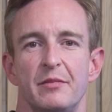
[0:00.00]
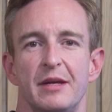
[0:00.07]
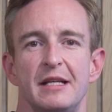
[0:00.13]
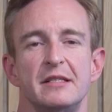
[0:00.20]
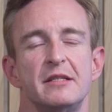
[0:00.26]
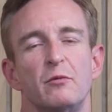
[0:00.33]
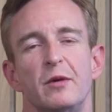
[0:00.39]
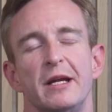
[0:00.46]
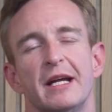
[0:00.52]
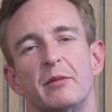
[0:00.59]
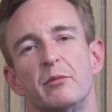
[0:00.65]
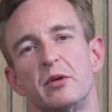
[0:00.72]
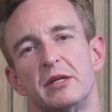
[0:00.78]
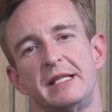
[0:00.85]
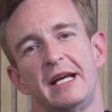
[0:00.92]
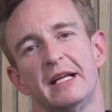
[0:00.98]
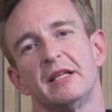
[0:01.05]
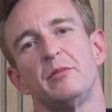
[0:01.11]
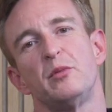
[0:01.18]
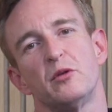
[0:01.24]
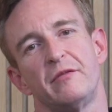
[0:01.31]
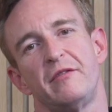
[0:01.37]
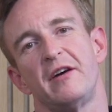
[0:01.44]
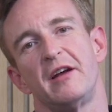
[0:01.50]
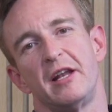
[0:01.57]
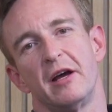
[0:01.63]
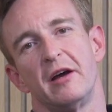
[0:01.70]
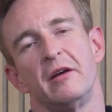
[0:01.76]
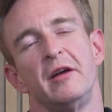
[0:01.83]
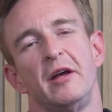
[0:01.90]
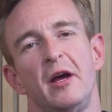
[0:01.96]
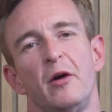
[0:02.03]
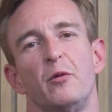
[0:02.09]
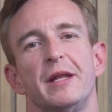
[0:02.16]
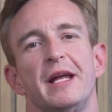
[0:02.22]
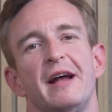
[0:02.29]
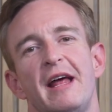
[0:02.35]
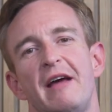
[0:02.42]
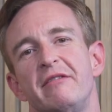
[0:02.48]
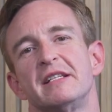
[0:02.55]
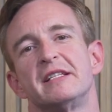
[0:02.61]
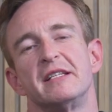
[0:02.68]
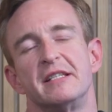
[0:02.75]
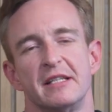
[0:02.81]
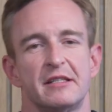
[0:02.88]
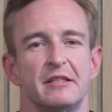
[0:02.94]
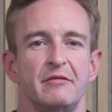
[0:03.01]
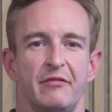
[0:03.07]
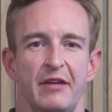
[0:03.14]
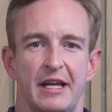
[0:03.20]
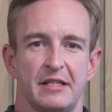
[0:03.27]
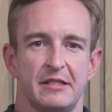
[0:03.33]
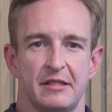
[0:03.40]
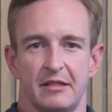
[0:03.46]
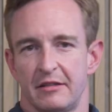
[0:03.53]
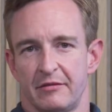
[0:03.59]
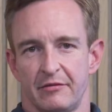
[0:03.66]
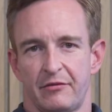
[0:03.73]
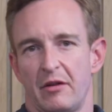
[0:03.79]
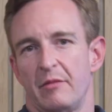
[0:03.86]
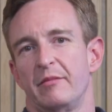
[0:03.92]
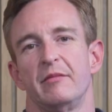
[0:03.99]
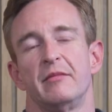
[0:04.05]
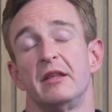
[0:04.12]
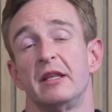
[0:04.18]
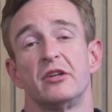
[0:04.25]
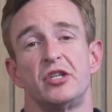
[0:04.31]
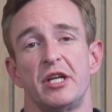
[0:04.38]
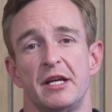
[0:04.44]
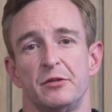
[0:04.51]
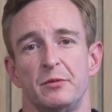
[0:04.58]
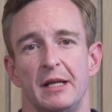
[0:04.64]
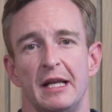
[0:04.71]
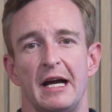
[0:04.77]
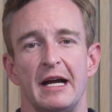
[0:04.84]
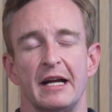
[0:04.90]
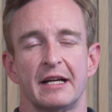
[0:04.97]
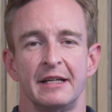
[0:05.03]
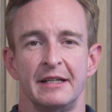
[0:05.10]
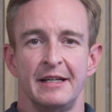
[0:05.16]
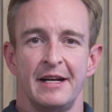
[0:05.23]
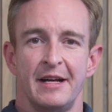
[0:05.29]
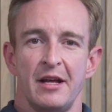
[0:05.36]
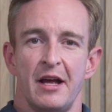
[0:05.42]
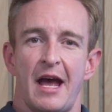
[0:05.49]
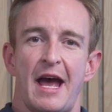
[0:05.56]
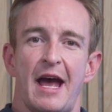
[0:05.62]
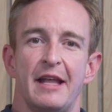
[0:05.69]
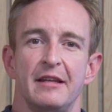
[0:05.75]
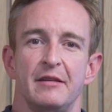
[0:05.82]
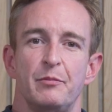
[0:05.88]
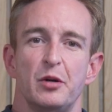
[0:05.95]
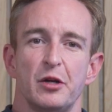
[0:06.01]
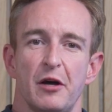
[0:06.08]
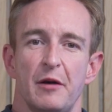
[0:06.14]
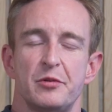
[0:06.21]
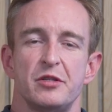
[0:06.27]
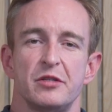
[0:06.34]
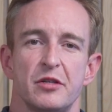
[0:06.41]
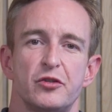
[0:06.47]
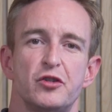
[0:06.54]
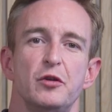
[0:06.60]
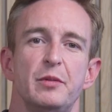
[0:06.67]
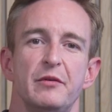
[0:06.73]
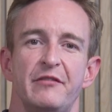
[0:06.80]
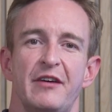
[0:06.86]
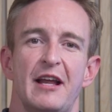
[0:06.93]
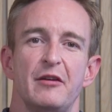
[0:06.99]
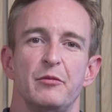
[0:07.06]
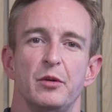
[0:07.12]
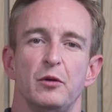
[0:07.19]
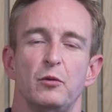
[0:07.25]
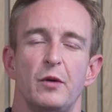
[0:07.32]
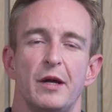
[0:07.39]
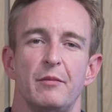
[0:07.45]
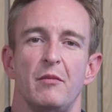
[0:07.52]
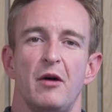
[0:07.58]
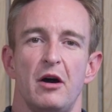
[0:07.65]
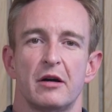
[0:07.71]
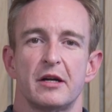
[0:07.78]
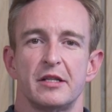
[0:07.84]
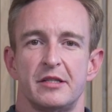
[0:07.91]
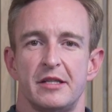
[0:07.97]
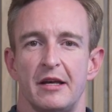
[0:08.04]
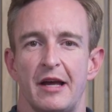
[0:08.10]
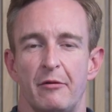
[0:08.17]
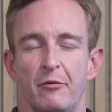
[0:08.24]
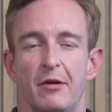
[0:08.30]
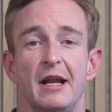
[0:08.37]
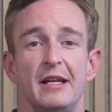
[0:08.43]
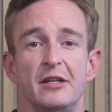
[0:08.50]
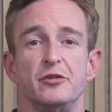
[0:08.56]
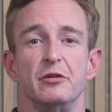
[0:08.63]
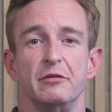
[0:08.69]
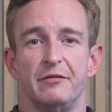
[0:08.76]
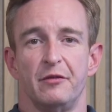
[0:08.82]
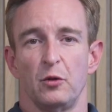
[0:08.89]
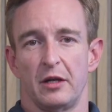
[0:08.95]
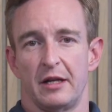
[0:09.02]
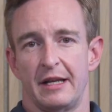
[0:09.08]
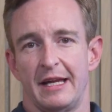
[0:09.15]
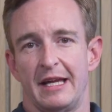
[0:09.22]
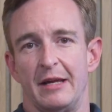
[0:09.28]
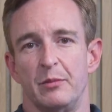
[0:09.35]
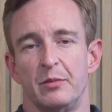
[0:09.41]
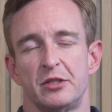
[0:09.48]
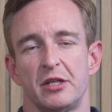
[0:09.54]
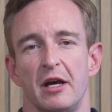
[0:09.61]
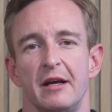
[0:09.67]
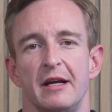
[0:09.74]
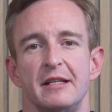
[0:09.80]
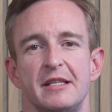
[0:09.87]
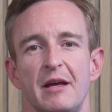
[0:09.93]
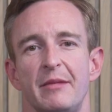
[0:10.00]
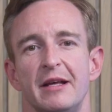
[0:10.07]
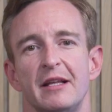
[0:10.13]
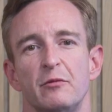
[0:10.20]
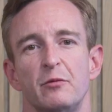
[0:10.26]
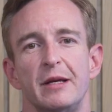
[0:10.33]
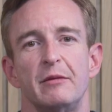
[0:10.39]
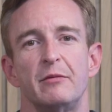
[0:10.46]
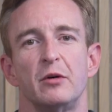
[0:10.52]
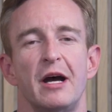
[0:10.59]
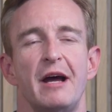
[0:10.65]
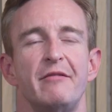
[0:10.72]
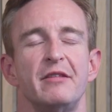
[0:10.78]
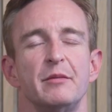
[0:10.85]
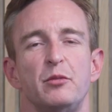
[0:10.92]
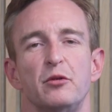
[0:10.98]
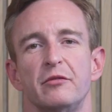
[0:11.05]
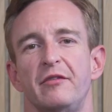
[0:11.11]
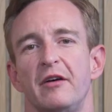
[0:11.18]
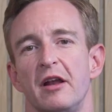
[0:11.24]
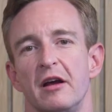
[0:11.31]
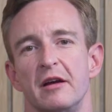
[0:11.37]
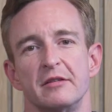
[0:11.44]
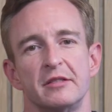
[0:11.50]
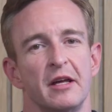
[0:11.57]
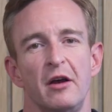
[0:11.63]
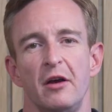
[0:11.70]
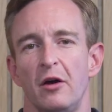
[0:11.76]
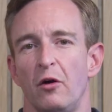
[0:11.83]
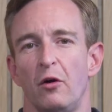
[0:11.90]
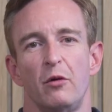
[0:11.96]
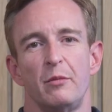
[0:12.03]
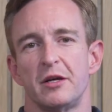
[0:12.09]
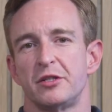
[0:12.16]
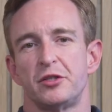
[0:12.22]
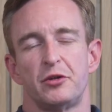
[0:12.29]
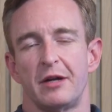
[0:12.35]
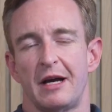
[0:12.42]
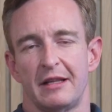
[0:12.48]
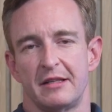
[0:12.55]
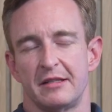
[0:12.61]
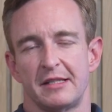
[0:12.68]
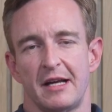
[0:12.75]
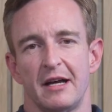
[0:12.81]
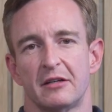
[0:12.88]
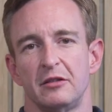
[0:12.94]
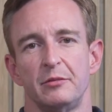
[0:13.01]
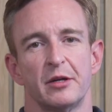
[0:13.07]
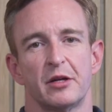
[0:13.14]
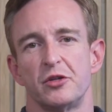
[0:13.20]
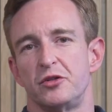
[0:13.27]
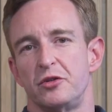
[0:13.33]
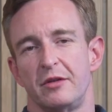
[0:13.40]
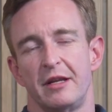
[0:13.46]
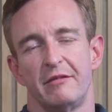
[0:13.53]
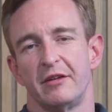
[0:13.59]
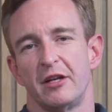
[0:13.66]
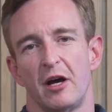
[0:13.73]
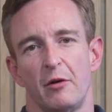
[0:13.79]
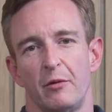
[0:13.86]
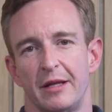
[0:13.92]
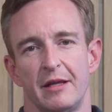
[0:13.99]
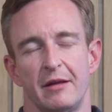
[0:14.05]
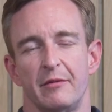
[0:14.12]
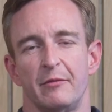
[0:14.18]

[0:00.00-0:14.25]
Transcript: means that we can protect the portfolio without having to disinvest from the shares we like. And put options are super valuable when markets really do fall in a heap. So it's something that we will have in the portfolios almost throughout the cycle because you never know when